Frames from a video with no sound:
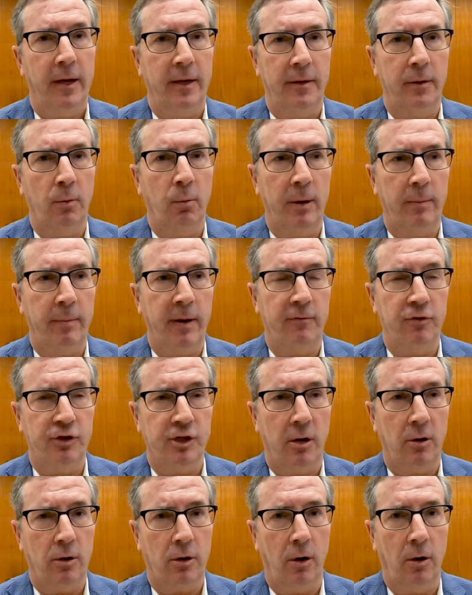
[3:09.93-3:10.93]
and the way
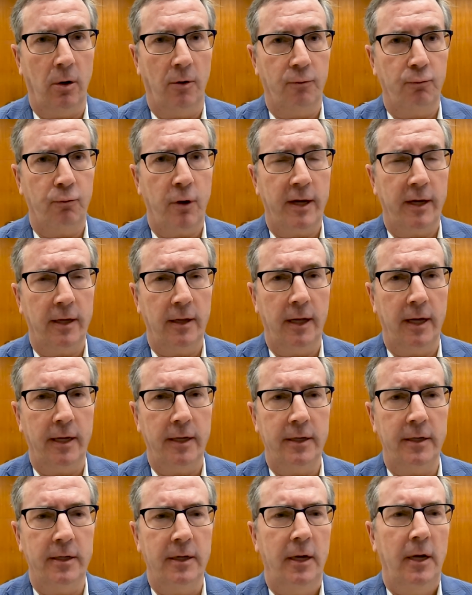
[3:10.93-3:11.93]
beverage alcohol is
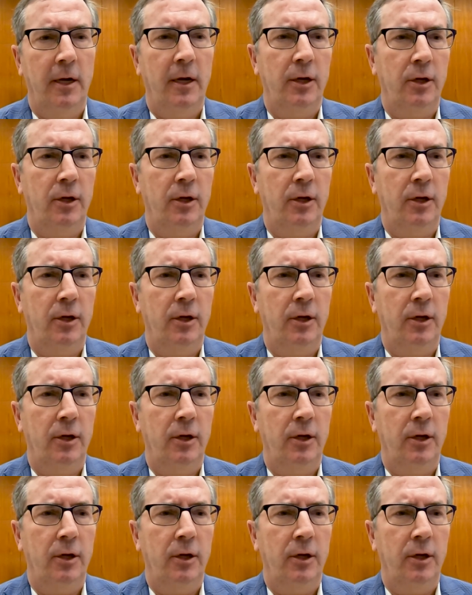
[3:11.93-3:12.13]
regulated,